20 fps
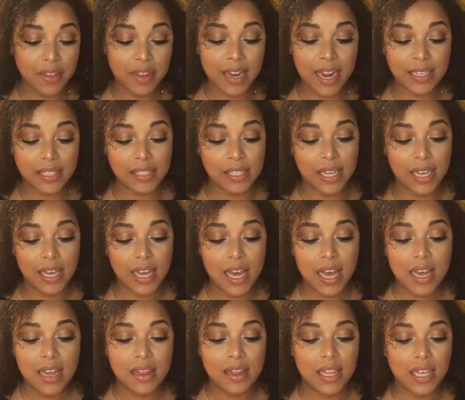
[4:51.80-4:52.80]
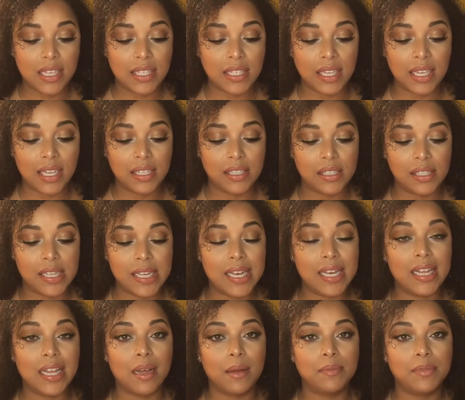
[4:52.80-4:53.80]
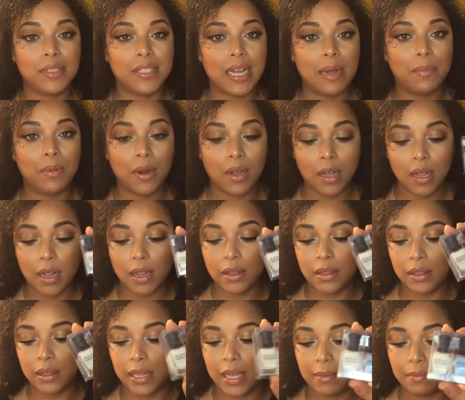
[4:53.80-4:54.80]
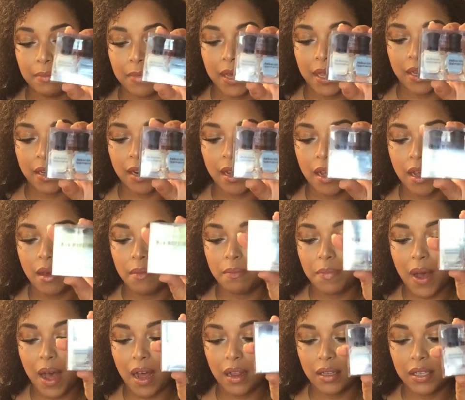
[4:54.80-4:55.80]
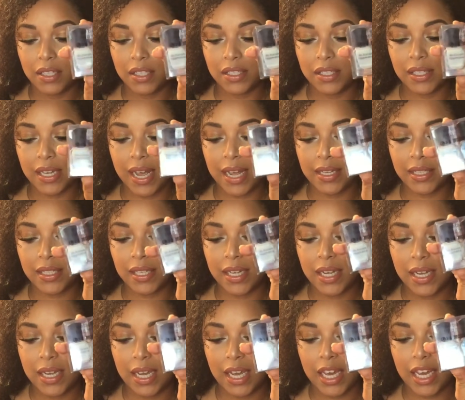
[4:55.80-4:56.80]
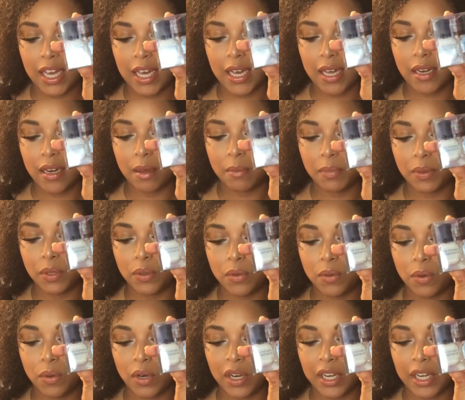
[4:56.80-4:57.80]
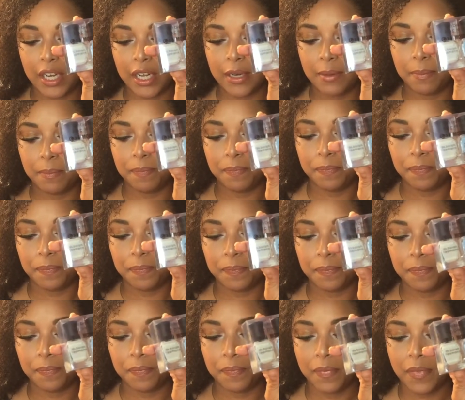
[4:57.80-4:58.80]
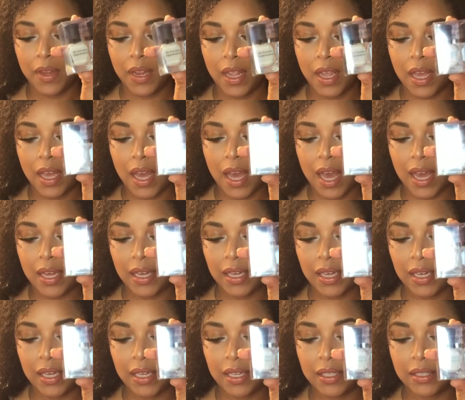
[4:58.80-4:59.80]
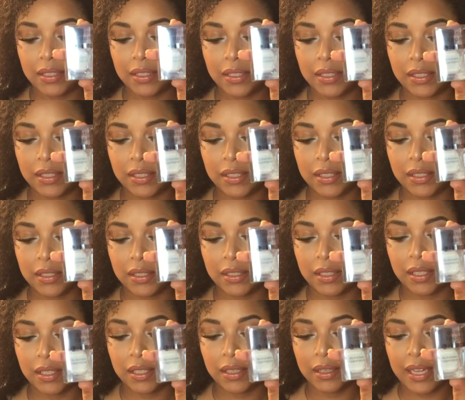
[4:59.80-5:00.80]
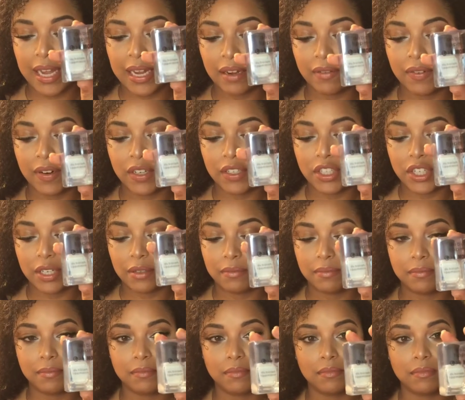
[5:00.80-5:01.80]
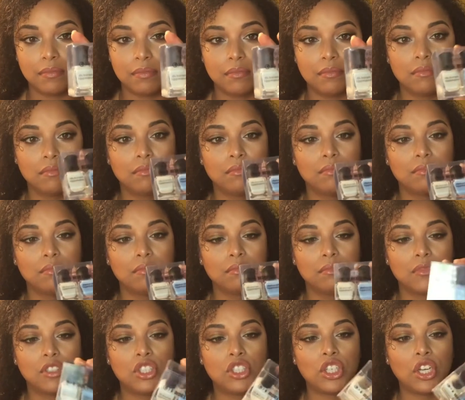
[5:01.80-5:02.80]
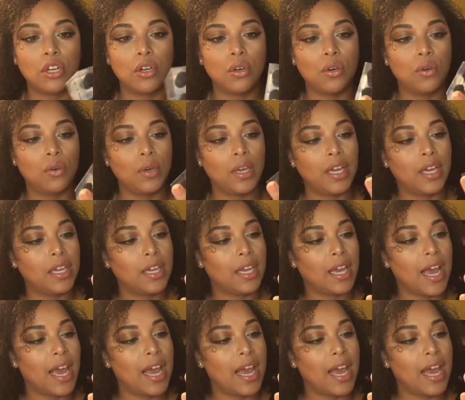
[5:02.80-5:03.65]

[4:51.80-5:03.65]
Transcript: the next thing. This is the Deborah Lippmann polish set and Blue Orchid and Like a Virgin. So it